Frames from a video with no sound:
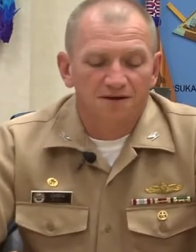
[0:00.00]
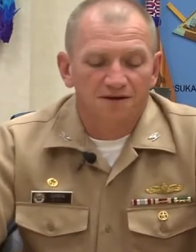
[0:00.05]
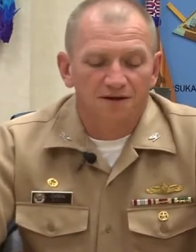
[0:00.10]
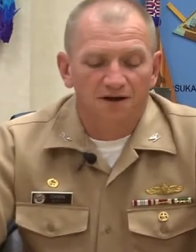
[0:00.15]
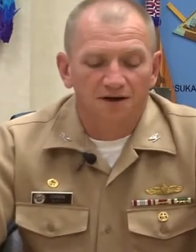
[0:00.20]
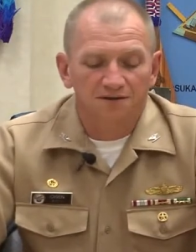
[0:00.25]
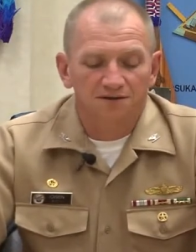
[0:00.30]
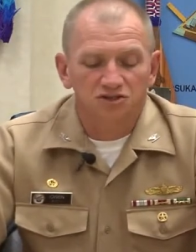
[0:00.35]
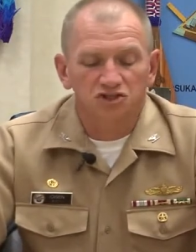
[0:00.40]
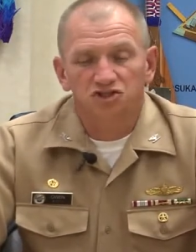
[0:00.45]

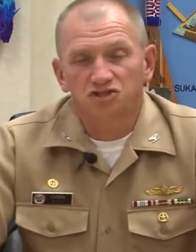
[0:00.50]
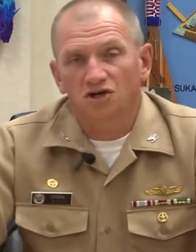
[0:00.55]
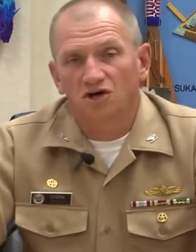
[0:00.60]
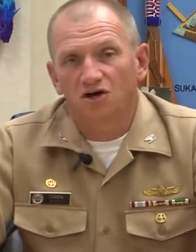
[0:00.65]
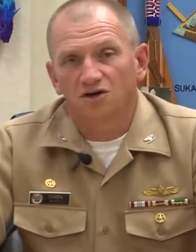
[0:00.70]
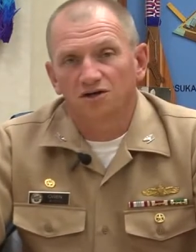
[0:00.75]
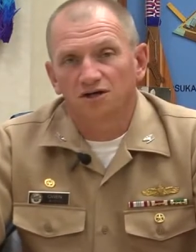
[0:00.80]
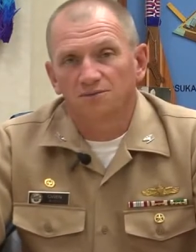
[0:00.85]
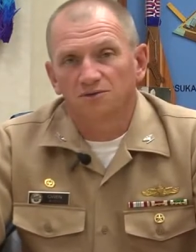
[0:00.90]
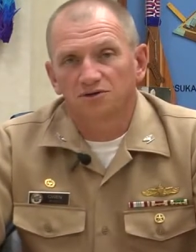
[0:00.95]
Uh, the
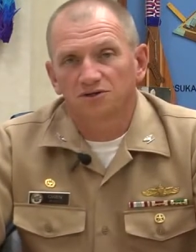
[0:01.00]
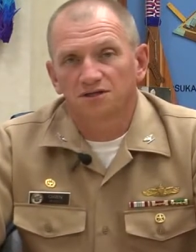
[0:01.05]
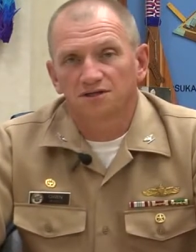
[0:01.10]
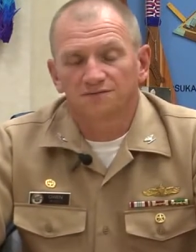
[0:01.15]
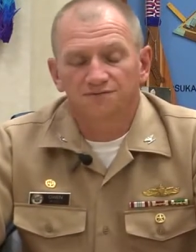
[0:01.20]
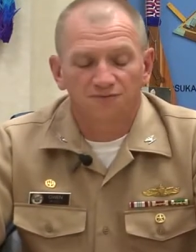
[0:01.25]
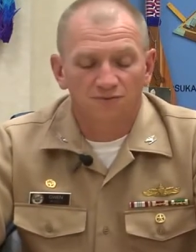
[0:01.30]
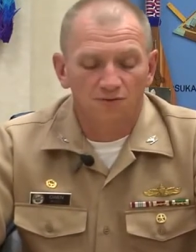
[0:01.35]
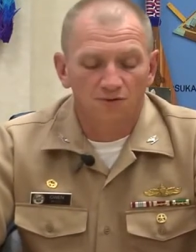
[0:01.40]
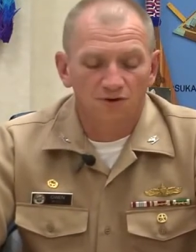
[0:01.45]
song I'm
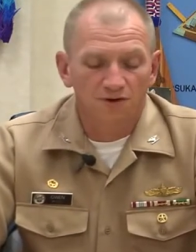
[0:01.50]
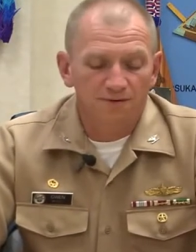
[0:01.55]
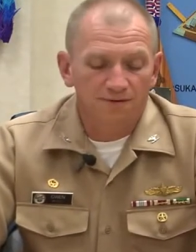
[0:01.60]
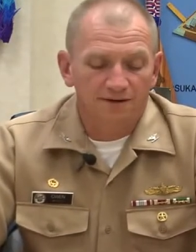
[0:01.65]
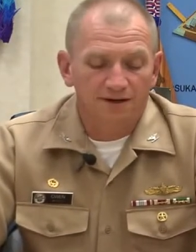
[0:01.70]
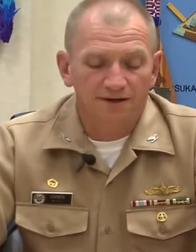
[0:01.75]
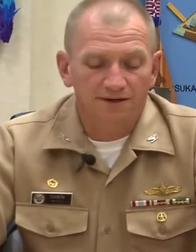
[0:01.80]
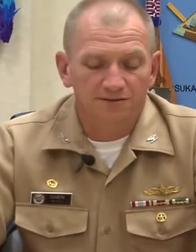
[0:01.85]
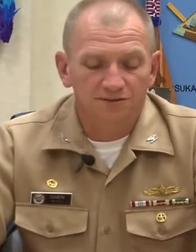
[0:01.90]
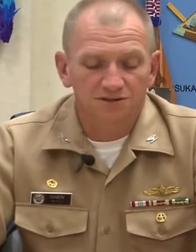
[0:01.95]
looking for,
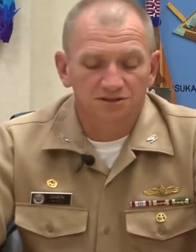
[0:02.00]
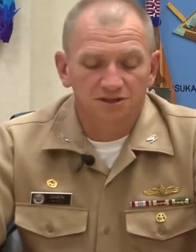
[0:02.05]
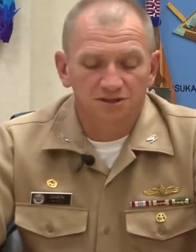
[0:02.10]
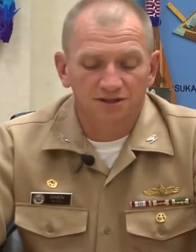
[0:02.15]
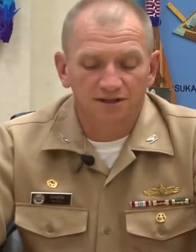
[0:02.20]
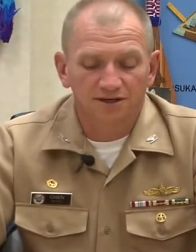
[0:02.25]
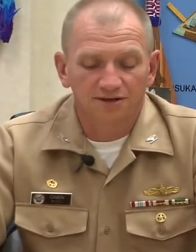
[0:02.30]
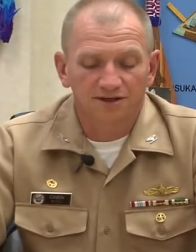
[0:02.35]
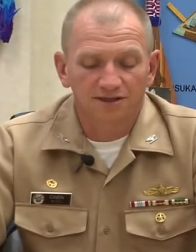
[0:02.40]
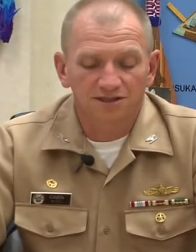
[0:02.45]
here's the
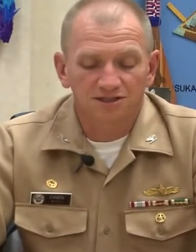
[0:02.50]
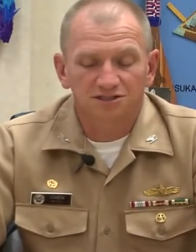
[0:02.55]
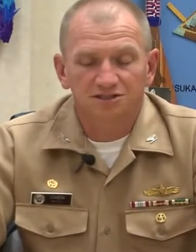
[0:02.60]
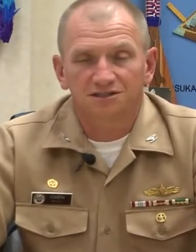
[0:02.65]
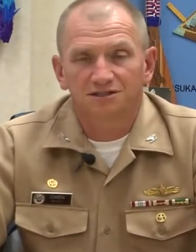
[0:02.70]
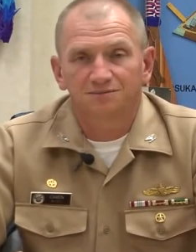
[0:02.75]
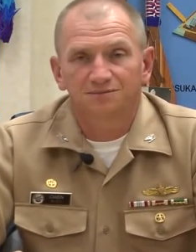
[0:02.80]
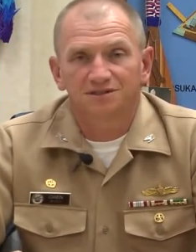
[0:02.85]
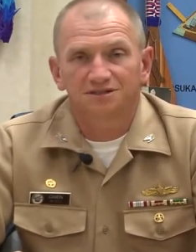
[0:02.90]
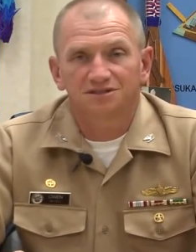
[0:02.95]
lyrics.
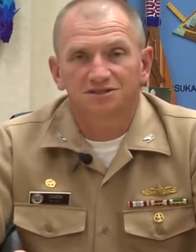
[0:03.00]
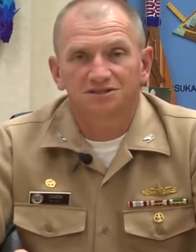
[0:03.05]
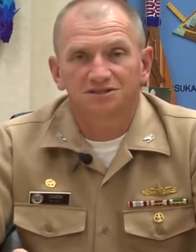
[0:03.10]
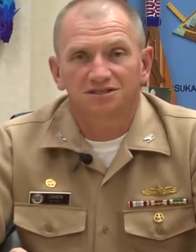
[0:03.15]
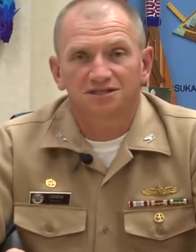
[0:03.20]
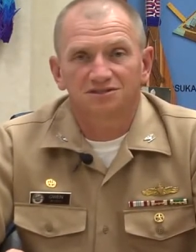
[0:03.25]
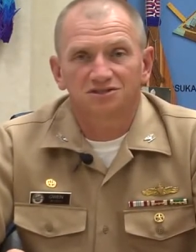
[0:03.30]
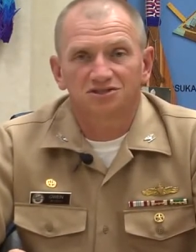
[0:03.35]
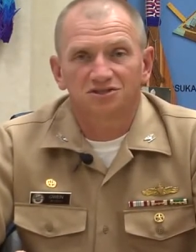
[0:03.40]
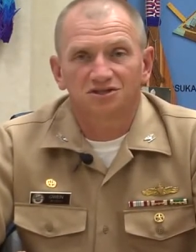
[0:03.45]
Give me the
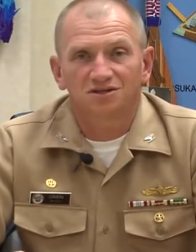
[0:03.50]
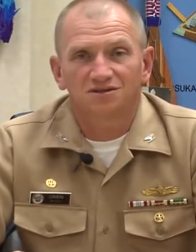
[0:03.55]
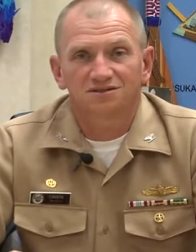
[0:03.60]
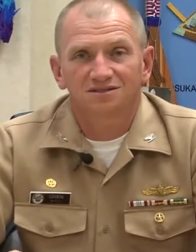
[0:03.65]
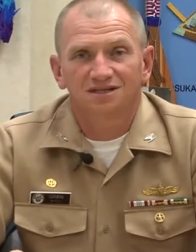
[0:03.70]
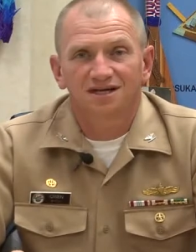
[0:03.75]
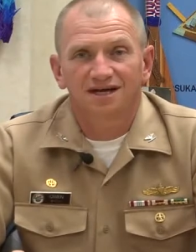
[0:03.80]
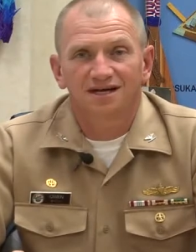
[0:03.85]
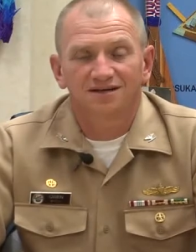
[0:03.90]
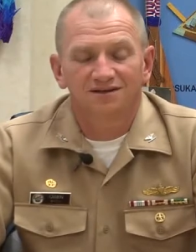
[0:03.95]
t-
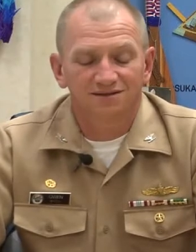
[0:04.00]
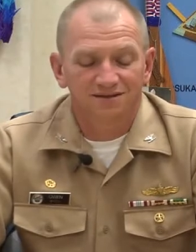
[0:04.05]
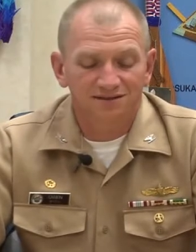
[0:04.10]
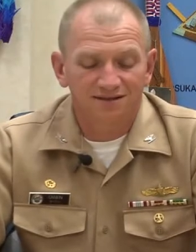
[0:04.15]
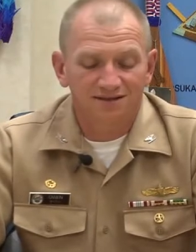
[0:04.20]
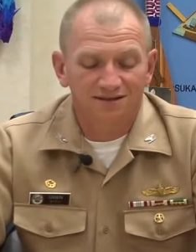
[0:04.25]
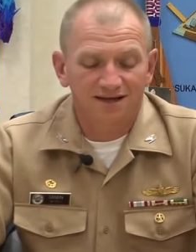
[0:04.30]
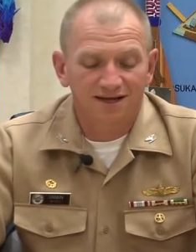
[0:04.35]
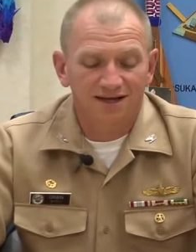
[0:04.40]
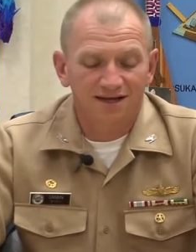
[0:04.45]
song title
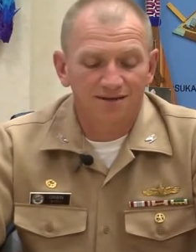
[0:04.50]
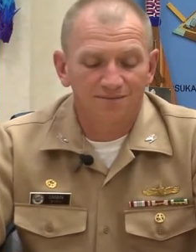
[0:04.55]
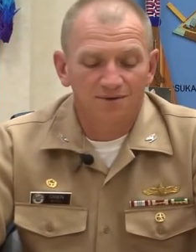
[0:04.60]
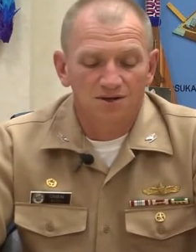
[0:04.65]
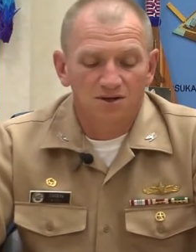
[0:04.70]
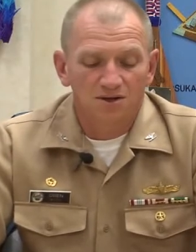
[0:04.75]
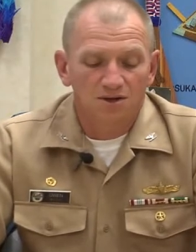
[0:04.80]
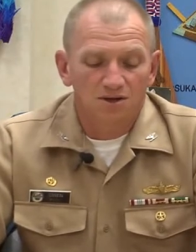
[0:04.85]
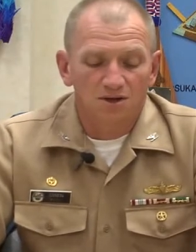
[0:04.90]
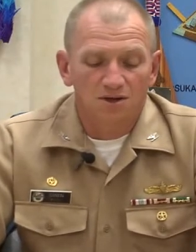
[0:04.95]
and the name.